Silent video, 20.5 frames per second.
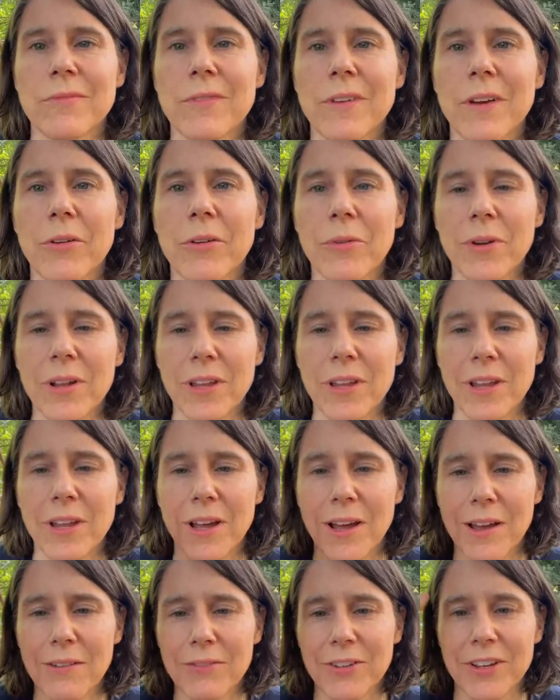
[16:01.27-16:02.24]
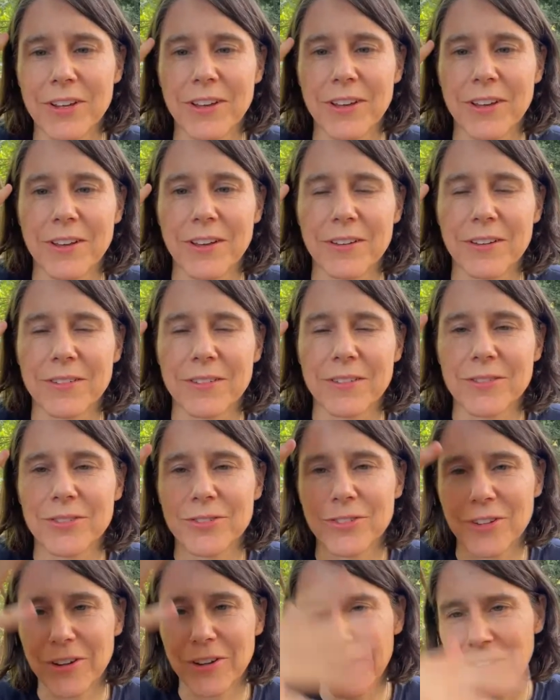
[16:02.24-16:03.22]
Oh, we're live again.
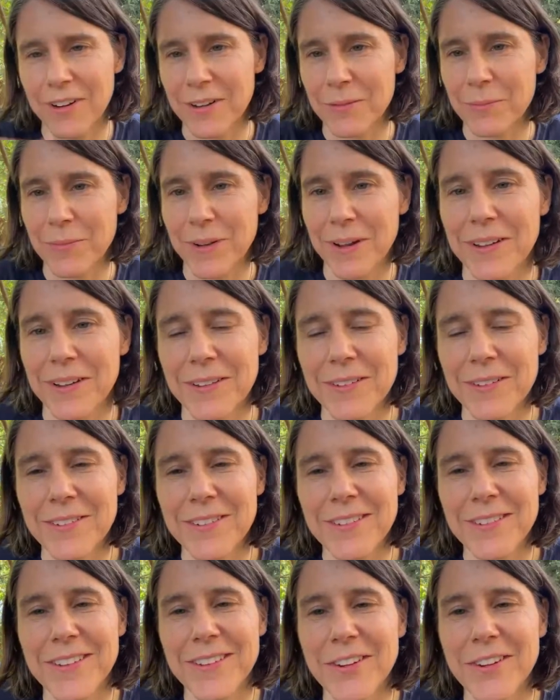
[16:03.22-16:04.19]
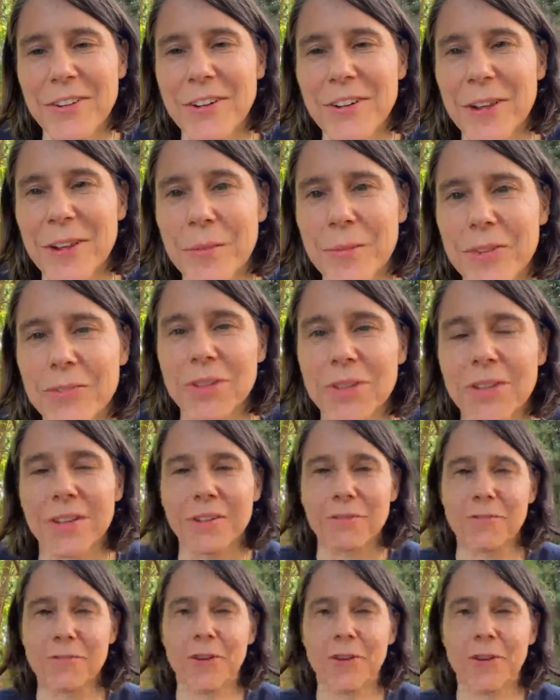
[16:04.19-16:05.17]
Sorry, my internet must
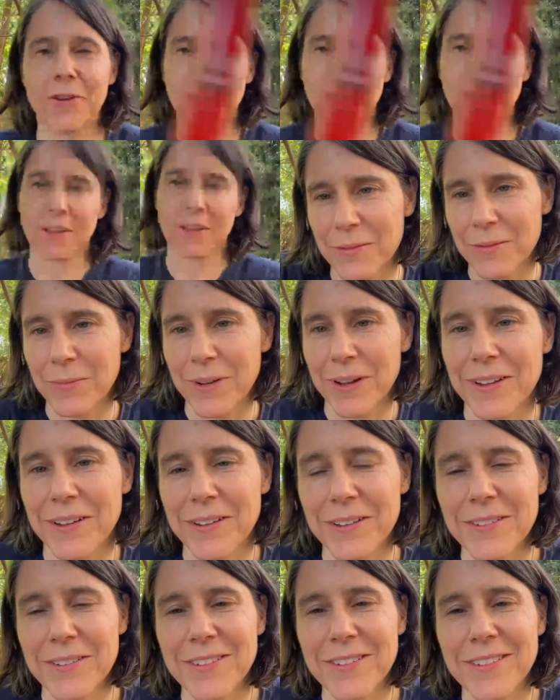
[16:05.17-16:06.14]
be kind of funky.